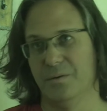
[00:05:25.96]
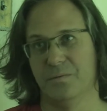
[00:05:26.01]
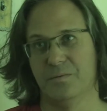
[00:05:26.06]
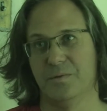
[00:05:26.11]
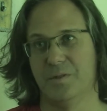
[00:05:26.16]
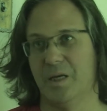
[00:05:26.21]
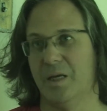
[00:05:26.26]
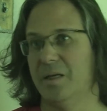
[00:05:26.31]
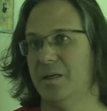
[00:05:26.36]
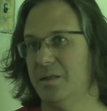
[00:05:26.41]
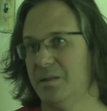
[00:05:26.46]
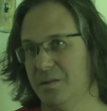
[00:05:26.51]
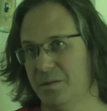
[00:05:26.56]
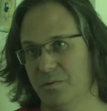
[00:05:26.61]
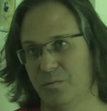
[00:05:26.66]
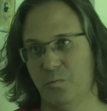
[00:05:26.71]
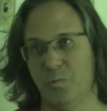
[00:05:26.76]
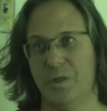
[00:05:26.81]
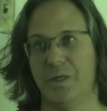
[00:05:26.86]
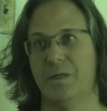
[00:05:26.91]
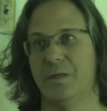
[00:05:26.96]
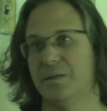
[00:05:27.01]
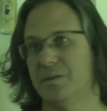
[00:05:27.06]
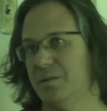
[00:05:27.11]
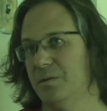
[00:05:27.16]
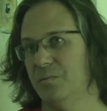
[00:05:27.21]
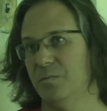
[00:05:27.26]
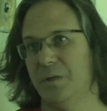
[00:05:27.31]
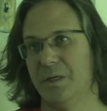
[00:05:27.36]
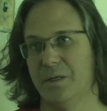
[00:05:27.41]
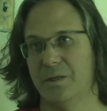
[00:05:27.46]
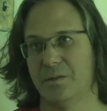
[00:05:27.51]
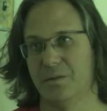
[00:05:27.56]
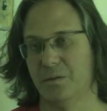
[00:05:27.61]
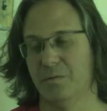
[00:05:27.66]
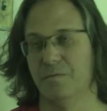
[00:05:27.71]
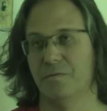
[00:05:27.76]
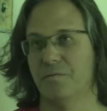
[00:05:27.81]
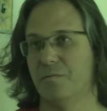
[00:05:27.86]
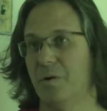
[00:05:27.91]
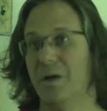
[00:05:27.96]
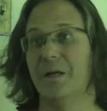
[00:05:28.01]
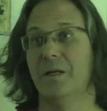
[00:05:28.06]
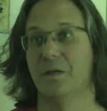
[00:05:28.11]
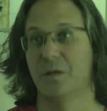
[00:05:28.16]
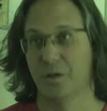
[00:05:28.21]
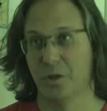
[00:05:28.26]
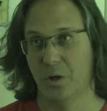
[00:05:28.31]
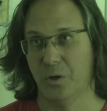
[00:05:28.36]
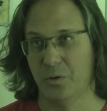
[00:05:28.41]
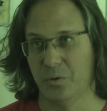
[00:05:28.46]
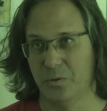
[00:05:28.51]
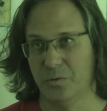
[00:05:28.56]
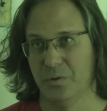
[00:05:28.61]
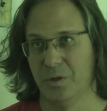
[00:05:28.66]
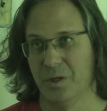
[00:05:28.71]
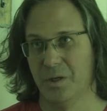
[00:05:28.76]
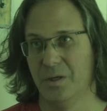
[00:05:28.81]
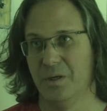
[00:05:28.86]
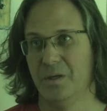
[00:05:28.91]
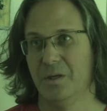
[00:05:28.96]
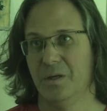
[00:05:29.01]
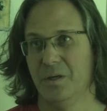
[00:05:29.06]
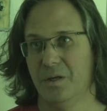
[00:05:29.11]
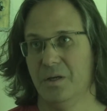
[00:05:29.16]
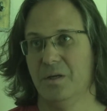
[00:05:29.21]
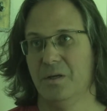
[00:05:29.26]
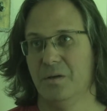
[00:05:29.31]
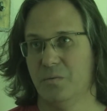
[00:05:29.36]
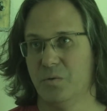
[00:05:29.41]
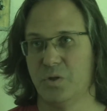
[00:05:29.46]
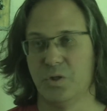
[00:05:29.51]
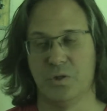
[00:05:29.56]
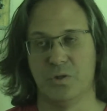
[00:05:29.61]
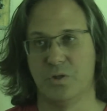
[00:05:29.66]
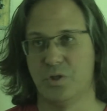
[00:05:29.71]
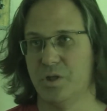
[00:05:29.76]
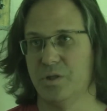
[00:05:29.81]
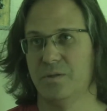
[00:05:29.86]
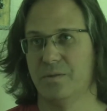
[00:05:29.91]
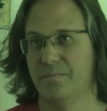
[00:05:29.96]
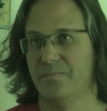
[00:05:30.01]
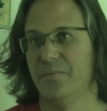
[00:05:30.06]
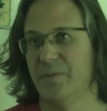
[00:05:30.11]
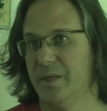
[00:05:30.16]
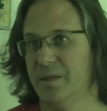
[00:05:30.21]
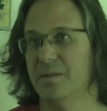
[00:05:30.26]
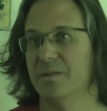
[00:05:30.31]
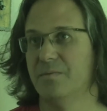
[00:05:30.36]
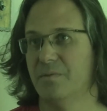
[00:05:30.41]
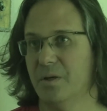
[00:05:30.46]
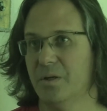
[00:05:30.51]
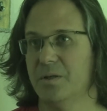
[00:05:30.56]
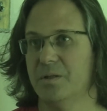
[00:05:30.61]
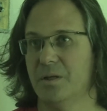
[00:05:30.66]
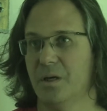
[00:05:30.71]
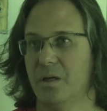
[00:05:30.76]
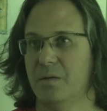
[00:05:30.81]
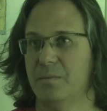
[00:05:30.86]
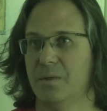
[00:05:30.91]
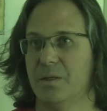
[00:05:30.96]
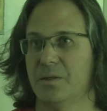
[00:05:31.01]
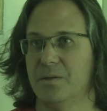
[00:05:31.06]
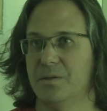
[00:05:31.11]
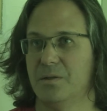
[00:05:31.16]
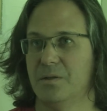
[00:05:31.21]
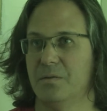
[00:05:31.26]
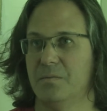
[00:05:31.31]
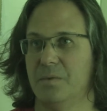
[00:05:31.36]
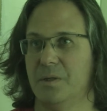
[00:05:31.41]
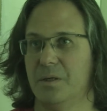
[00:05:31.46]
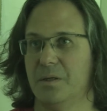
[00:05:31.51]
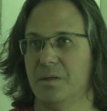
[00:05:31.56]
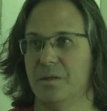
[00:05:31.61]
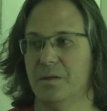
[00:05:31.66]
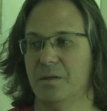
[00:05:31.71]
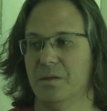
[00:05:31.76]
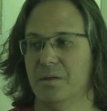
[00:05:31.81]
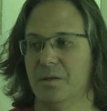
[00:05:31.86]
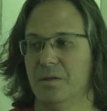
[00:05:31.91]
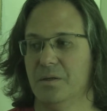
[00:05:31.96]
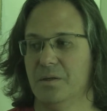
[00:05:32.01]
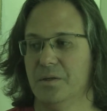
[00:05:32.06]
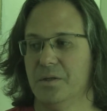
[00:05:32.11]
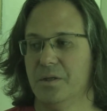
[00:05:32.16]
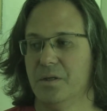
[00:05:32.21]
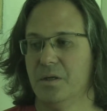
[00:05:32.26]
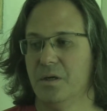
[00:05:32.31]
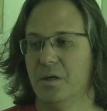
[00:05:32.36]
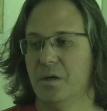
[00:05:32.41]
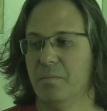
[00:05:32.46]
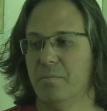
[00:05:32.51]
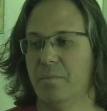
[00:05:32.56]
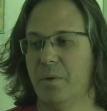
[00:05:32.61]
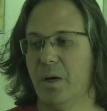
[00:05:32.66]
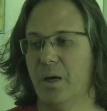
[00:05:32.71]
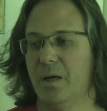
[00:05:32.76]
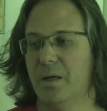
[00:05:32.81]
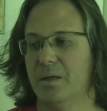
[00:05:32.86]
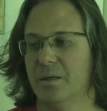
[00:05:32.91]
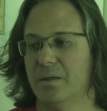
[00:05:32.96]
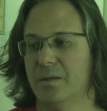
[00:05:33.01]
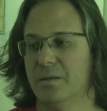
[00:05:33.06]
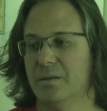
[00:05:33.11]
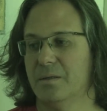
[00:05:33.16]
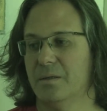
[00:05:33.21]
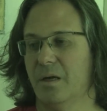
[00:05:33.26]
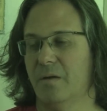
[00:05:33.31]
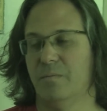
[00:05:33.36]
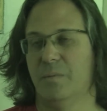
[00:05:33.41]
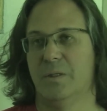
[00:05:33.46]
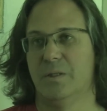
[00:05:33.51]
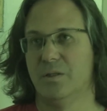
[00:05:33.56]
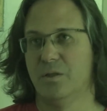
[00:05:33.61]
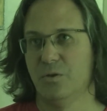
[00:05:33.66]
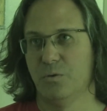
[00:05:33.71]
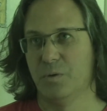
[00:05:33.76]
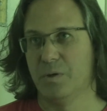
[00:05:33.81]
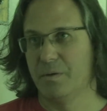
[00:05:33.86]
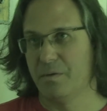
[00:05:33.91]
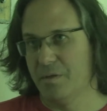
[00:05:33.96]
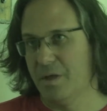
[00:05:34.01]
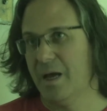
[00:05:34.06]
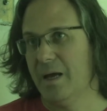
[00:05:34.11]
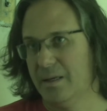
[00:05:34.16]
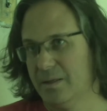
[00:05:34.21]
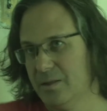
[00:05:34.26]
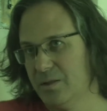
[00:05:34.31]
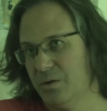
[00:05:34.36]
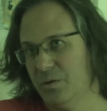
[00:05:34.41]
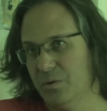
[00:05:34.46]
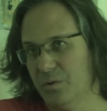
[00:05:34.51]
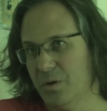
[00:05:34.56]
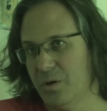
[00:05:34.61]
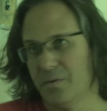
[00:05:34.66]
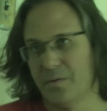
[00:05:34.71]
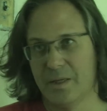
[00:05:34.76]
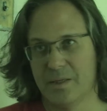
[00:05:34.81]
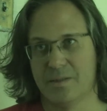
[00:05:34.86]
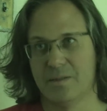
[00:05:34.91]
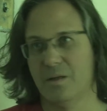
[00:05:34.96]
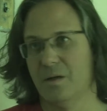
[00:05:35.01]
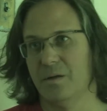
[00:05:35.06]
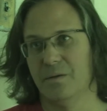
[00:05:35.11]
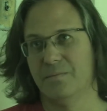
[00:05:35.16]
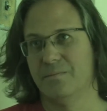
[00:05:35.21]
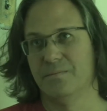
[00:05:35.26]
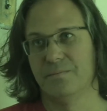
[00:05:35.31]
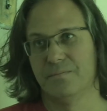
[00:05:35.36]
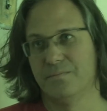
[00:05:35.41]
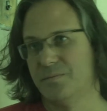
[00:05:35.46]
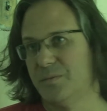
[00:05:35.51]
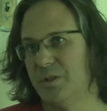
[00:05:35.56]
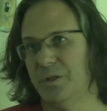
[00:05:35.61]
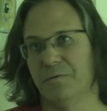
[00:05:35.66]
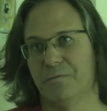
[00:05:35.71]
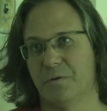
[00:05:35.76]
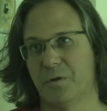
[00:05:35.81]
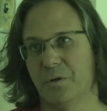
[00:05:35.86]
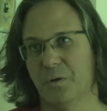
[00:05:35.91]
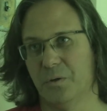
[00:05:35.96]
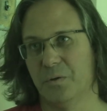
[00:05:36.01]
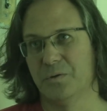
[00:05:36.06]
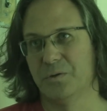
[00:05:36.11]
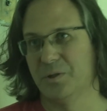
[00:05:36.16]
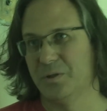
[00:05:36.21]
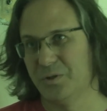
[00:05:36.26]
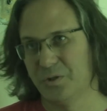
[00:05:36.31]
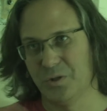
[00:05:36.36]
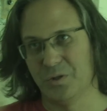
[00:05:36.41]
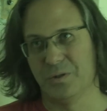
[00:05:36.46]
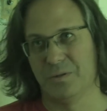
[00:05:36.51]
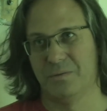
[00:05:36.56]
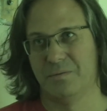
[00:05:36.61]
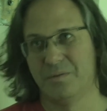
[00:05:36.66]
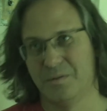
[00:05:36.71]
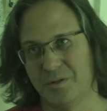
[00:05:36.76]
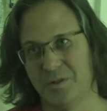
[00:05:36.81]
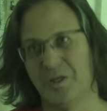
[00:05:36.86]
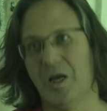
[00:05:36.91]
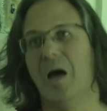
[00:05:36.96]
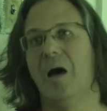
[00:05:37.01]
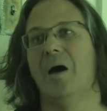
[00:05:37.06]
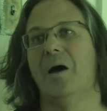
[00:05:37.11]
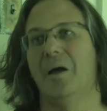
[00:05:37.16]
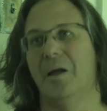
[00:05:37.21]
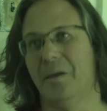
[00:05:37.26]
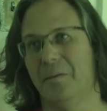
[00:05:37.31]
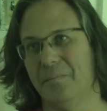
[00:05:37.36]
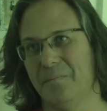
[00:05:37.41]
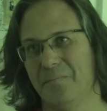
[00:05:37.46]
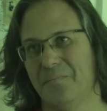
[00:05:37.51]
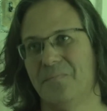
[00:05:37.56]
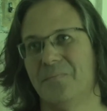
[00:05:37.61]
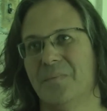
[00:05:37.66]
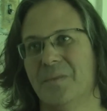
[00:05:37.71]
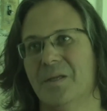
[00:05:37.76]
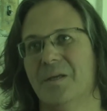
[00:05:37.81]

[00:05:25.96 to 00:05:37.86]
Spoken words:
days and weeks of writing code, which is very time consuming. But I've been doing that so long, that's not difficult, it's just time.